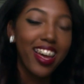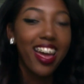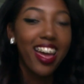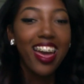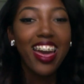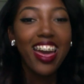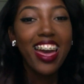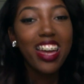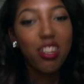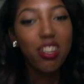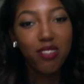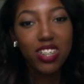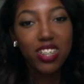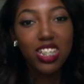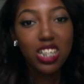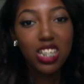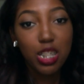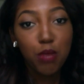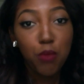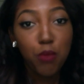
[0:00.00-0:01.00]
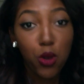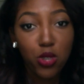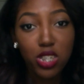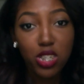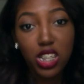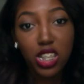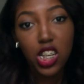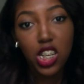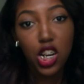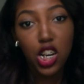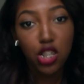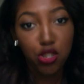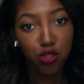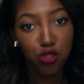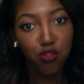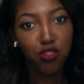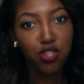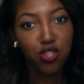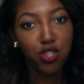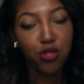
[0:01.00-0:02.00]
and eventually posting it on
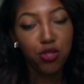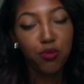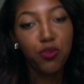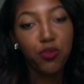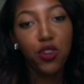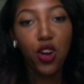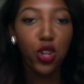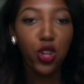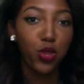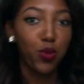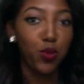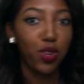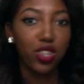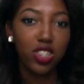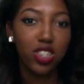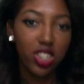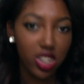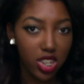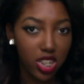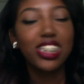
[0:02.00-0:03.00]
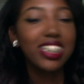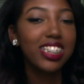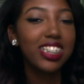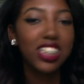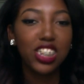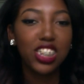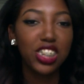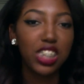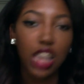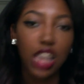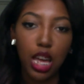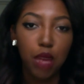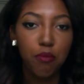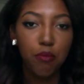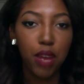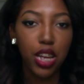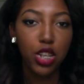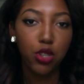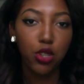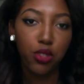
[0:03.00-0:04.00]
YouTube for all the world to see. This is just like
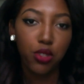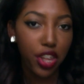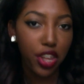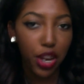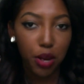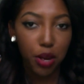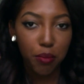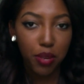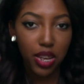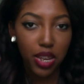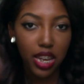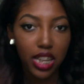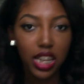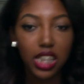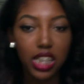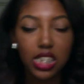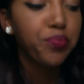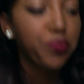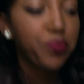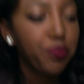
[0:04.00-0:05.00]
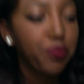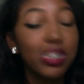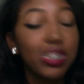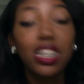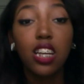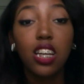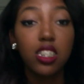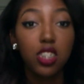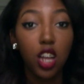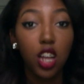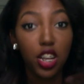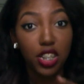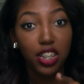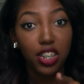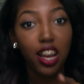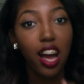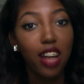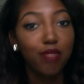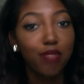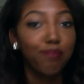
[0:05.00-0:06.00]
my new therapy, I guess, besides talking to
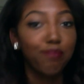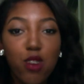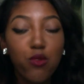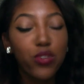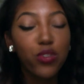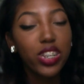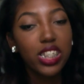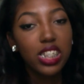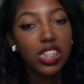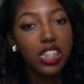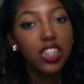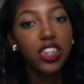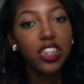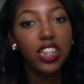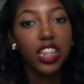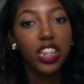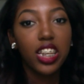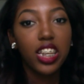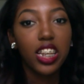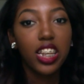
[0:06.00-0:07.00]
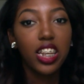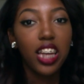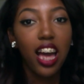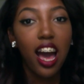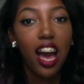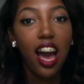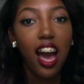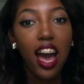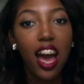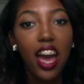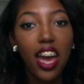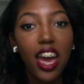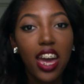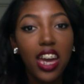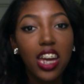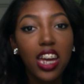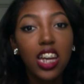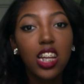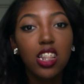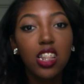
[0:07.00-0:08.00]
God. Recently,
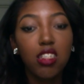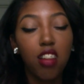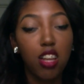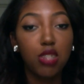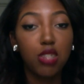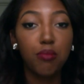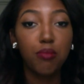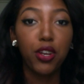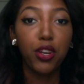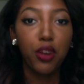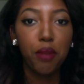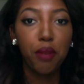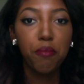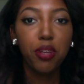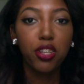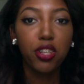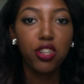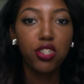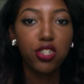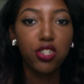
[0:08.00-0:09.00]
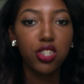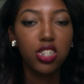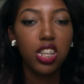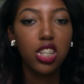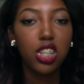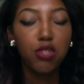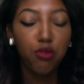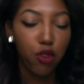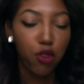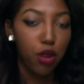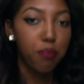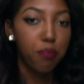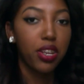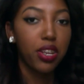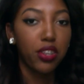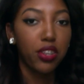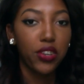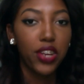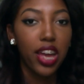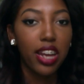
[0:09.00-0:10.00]
I lost my grandmother to stage 4
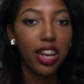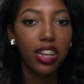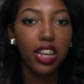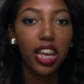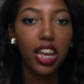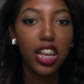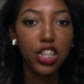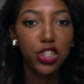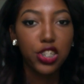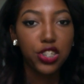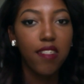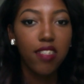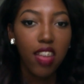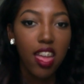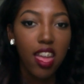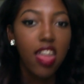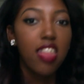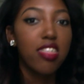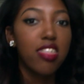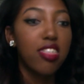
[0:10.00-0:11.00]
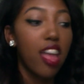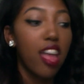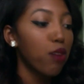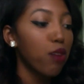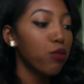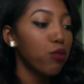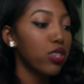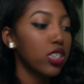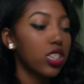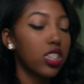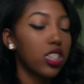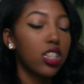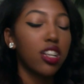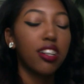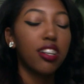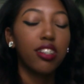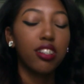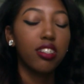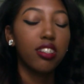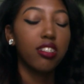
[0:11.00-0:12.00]
pancreatic cancer. That was
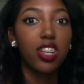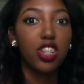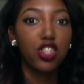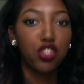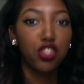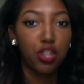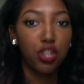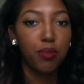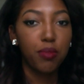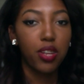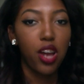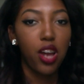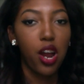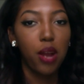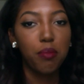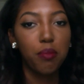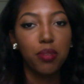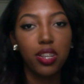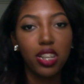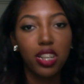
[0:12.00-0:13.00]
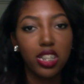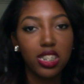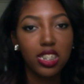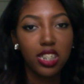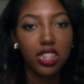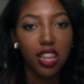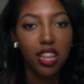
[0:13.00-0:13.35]
extremely hard because